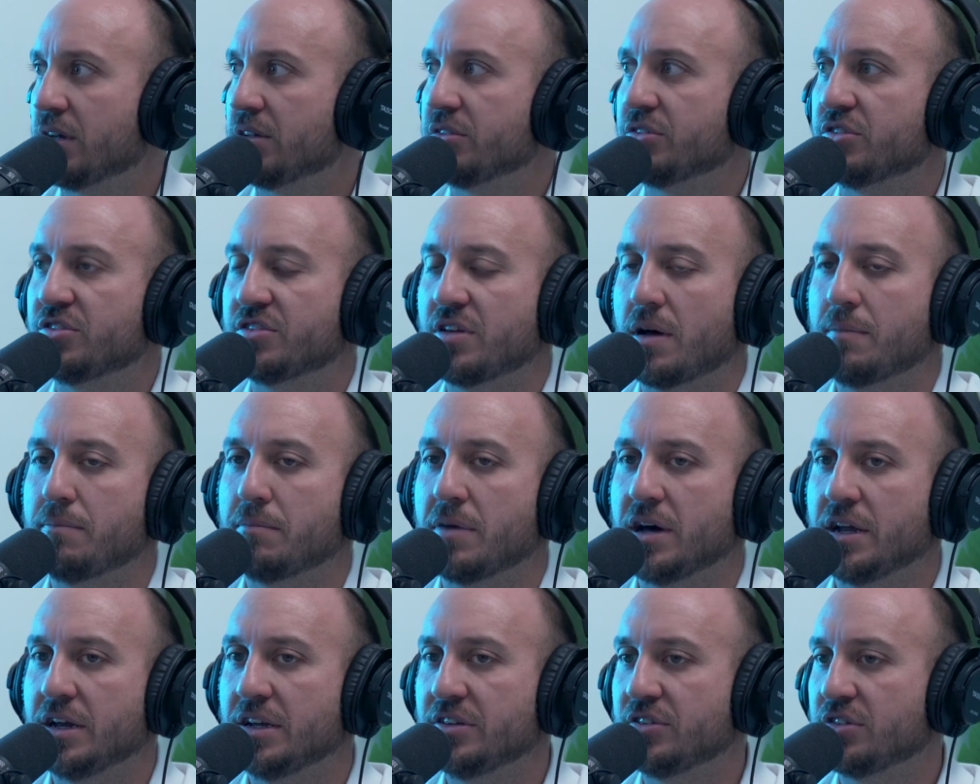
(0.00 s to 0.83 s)

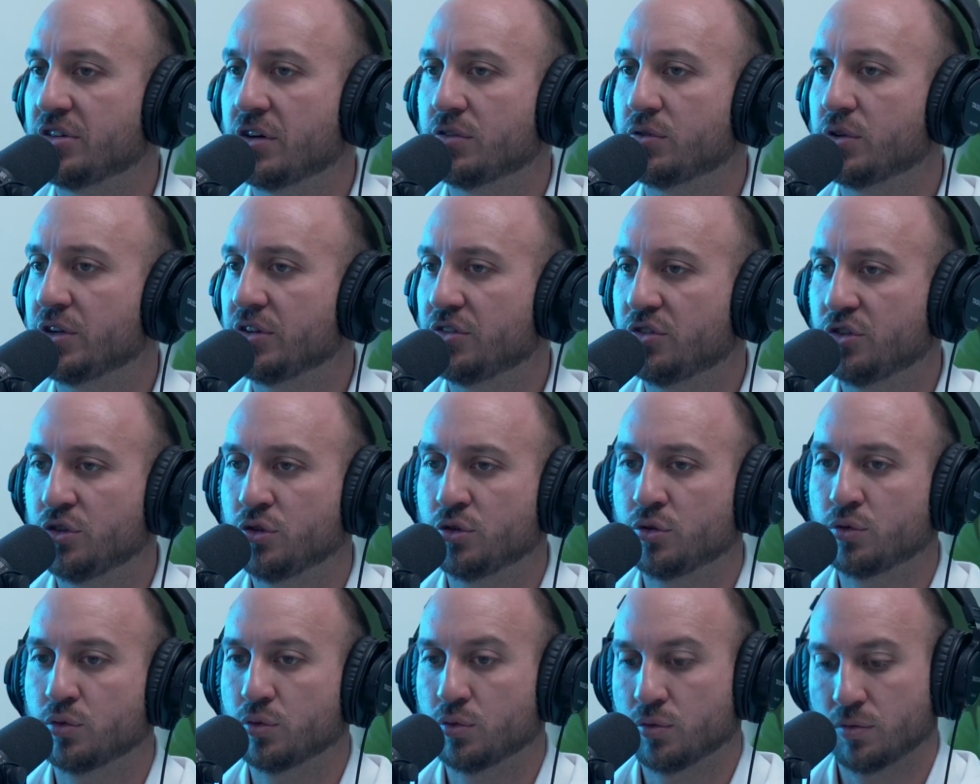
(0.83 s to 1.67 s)
Somebody's going
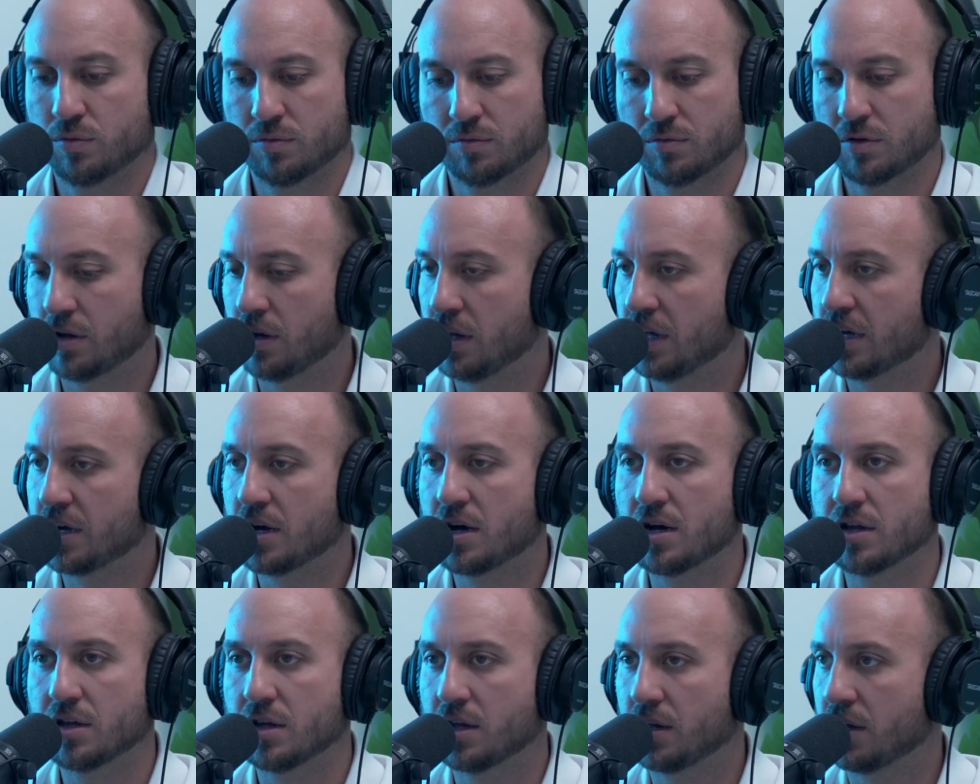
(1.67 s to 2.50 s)
to click on
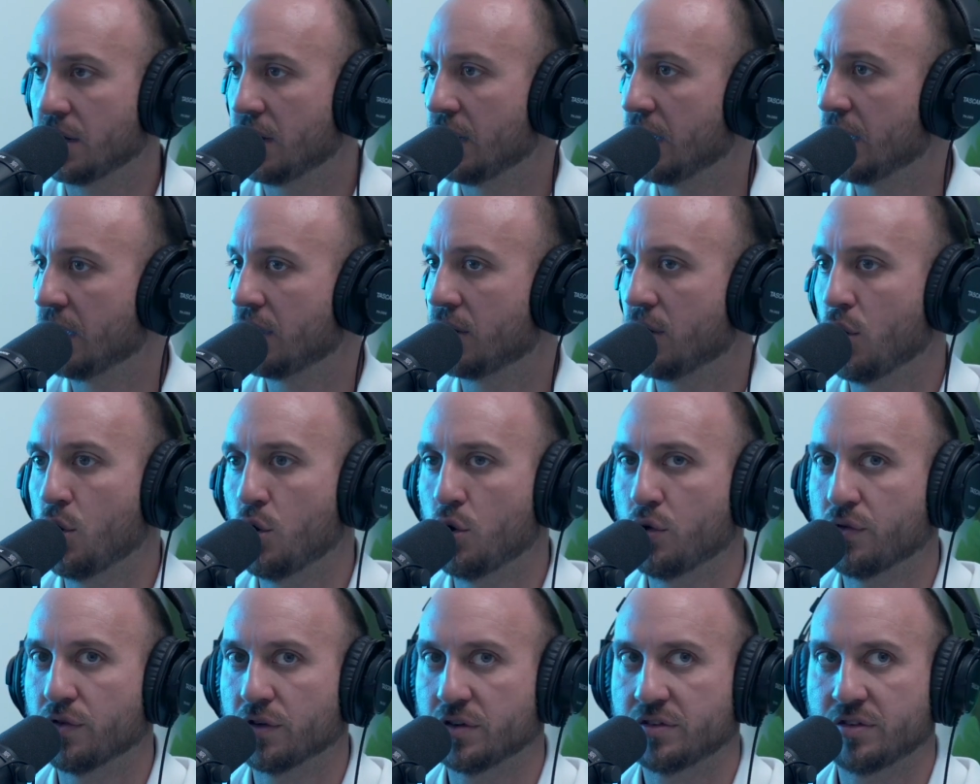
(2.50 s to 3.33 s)
the link
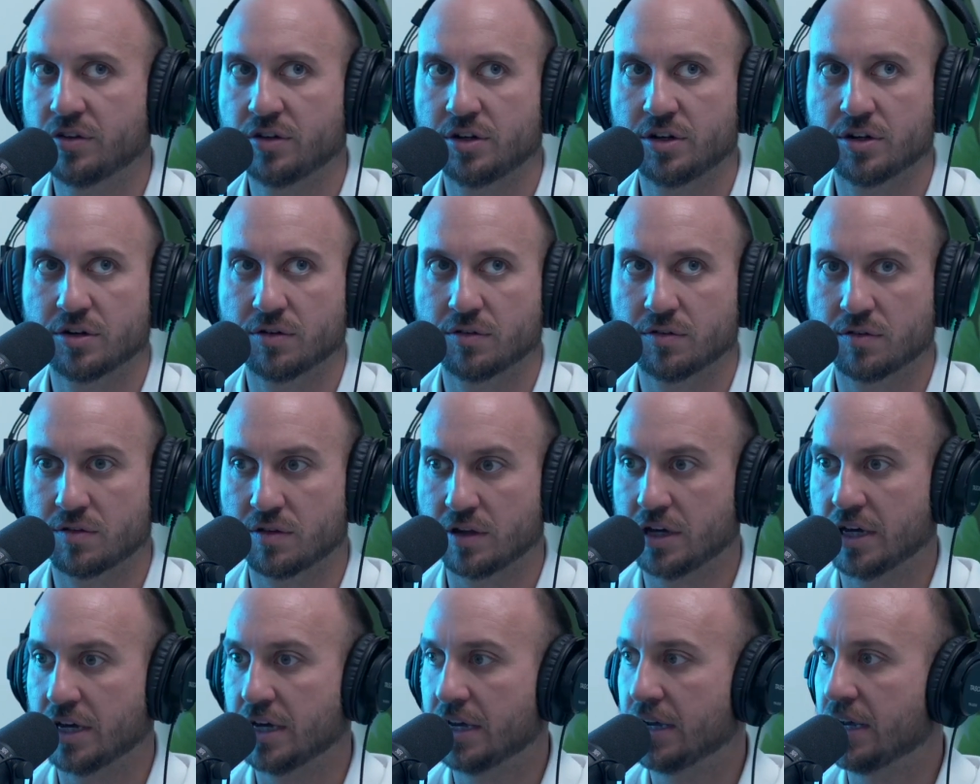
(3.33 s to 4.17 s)
over to your
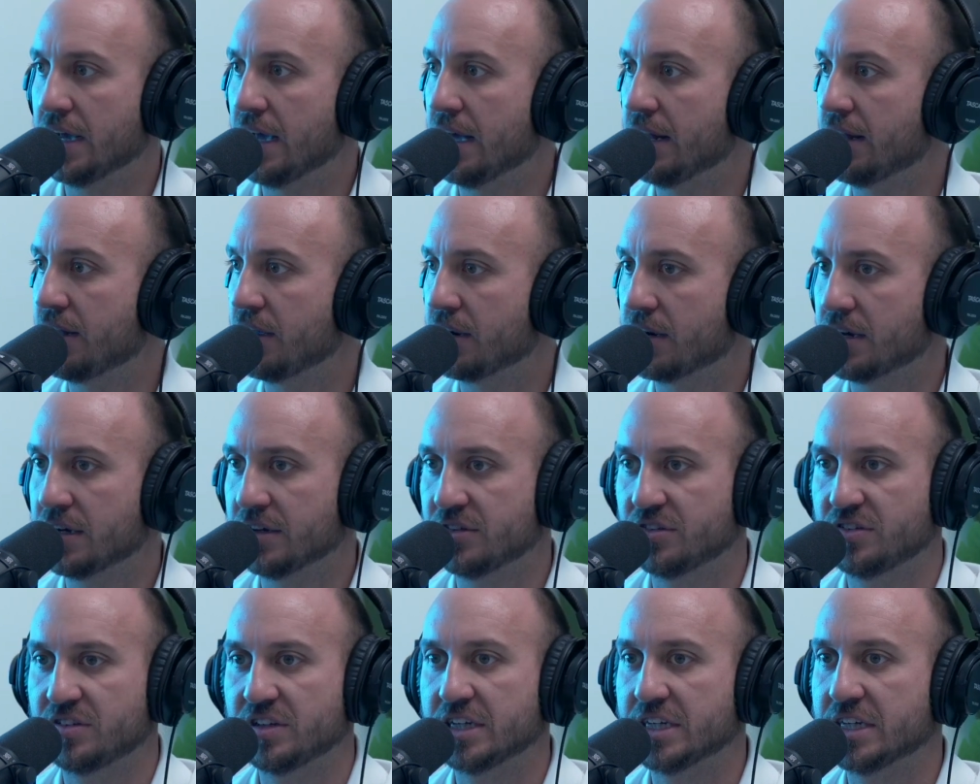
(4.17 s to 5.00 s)
thing, and they're going to
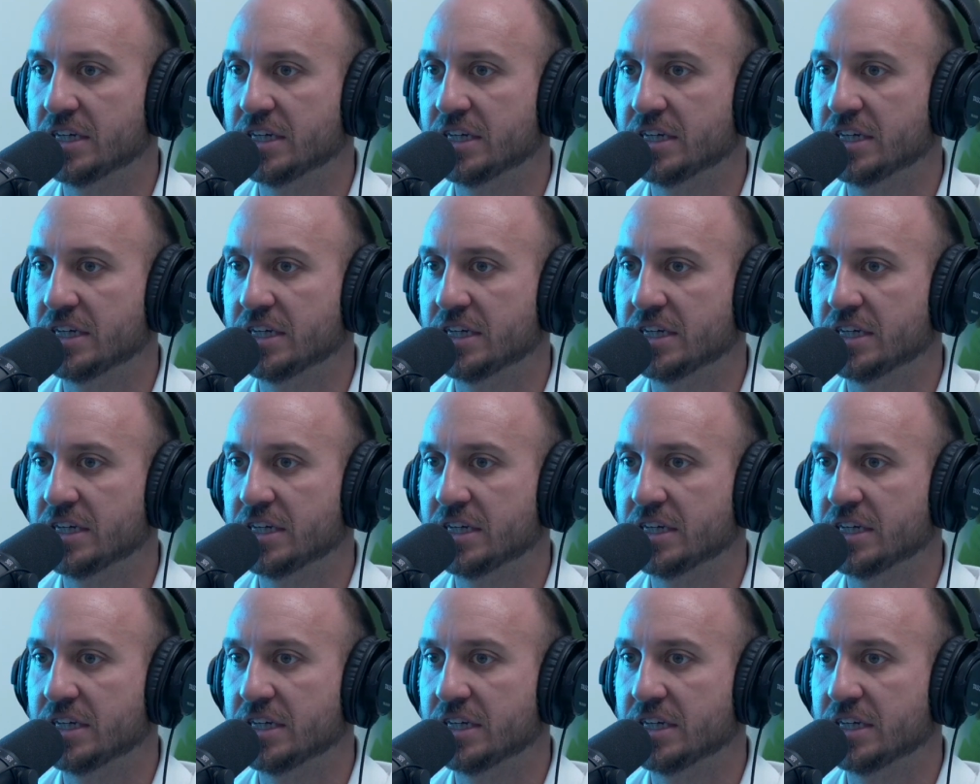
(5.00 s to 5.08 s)
see